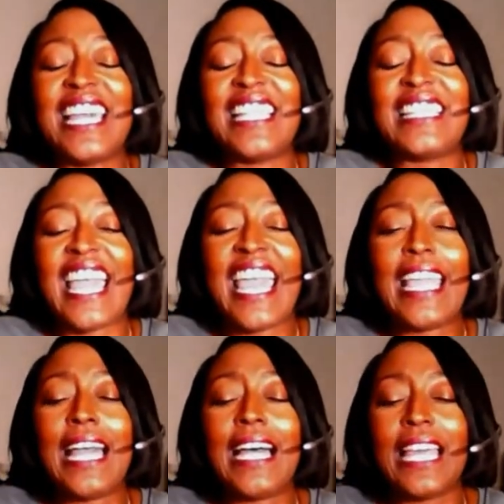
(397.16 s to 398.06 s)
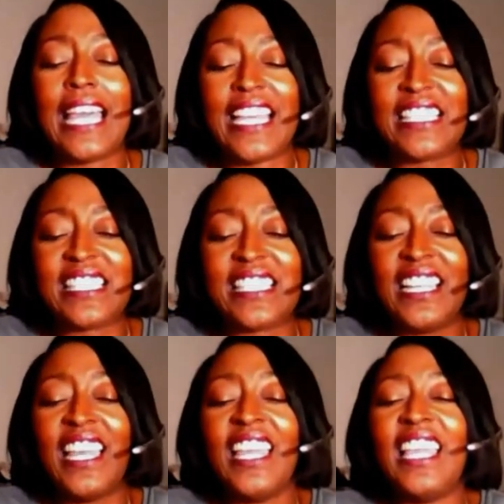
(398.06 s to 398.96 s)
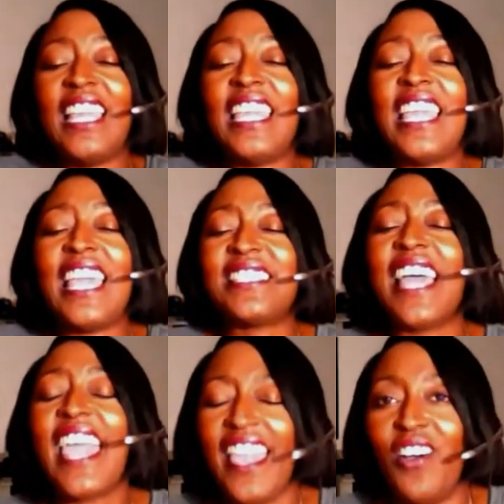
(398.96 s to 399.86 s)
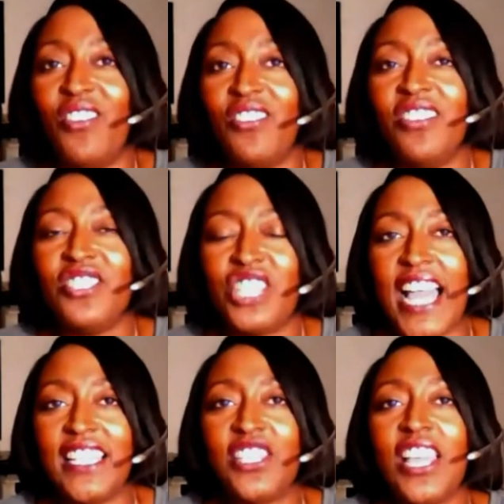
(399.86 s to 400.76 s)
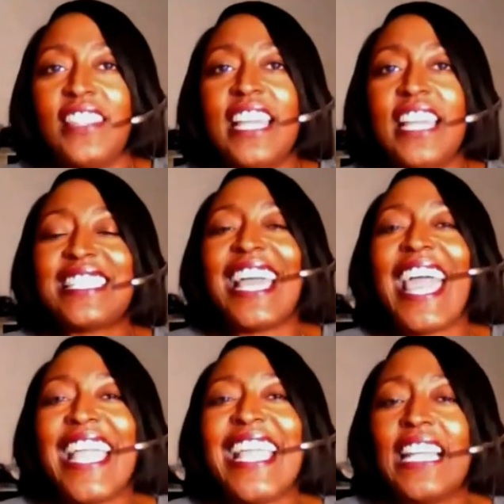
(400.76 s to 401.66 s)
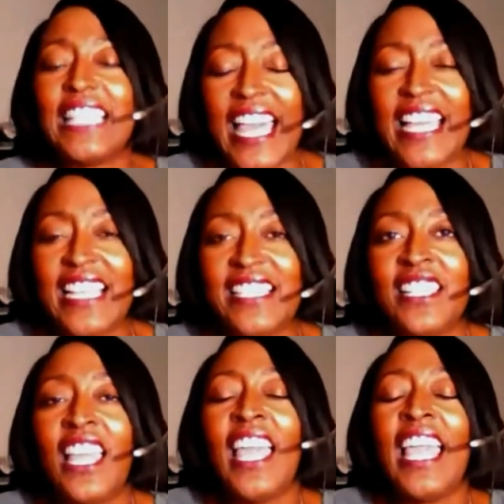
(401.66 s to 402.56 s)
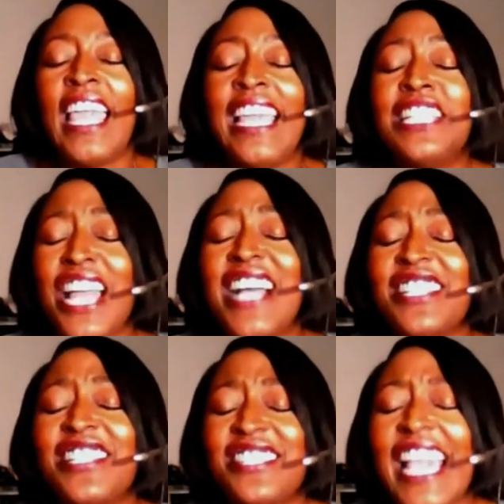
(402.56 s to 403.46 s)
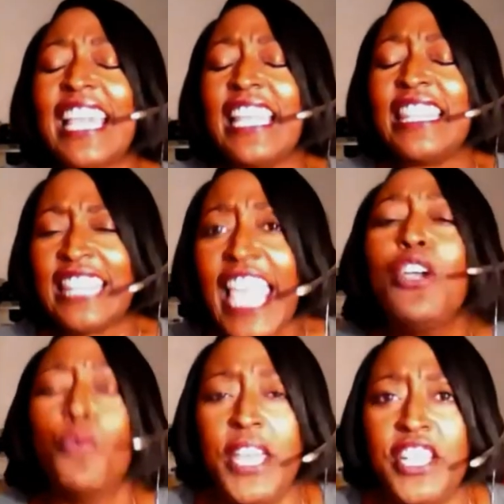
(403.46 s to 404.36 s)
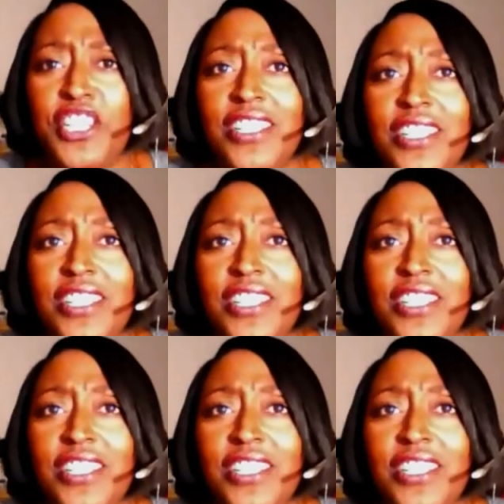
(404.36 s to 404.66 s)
he said the ALS ESL challenge. That's the ALS. English as a second language.